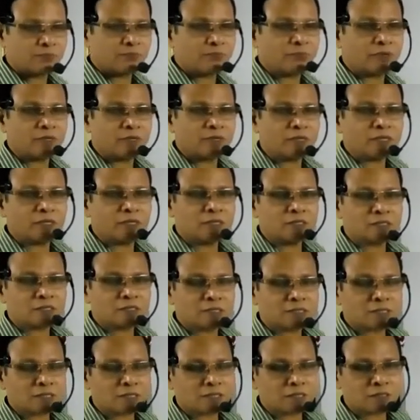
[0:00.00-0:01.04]
Many
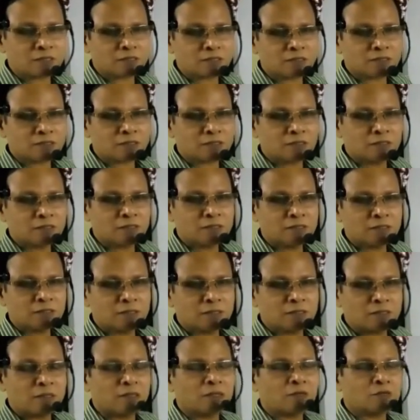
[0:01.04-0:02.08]
cells
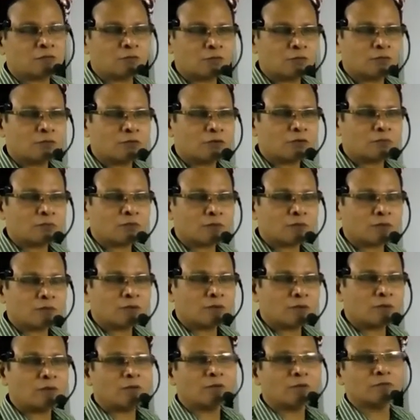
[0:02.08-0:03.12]
are formed
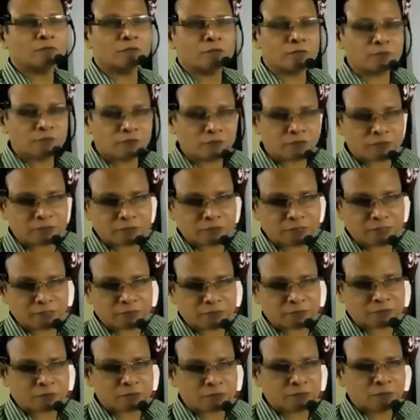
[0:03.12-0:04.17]
of different
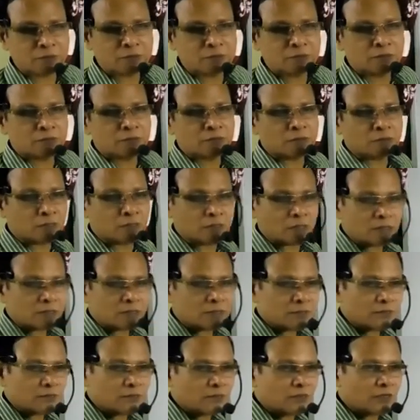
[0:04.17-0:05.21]
types,
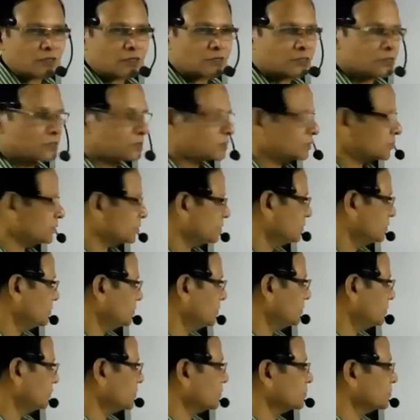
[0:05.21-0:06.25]
related function
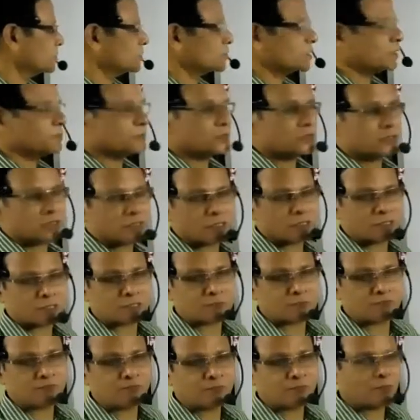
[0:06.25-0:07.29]
from stem
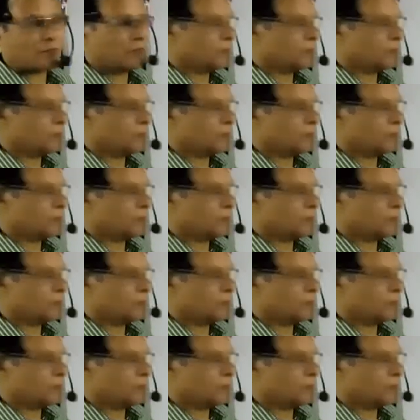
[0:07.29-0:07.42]
cells.